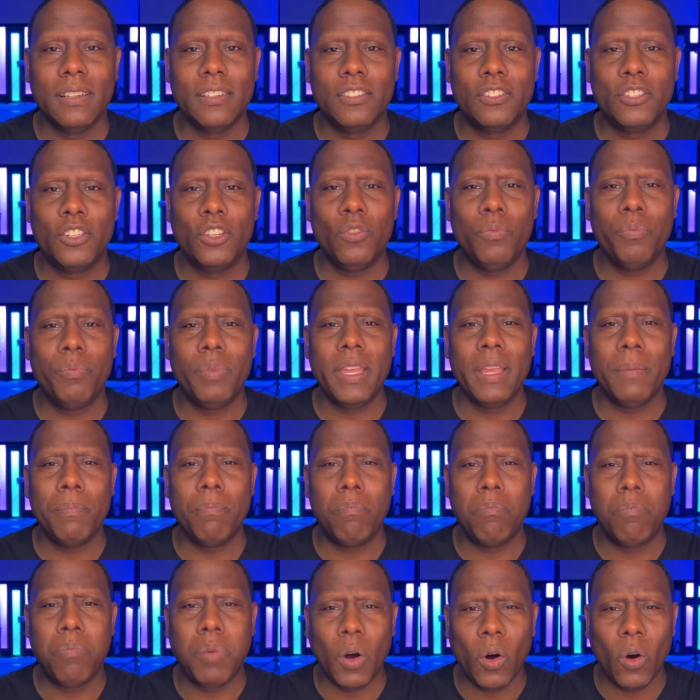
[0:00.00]
to be
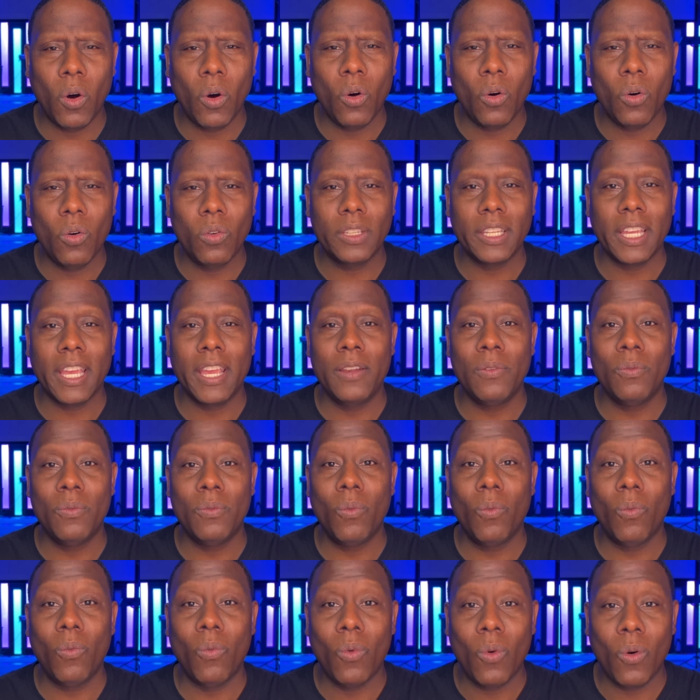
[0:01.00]
bold
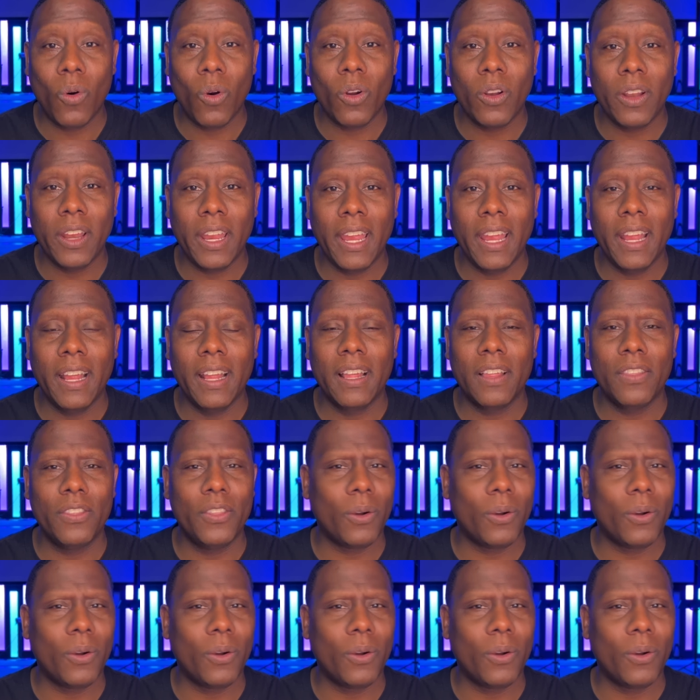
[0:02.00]
in warning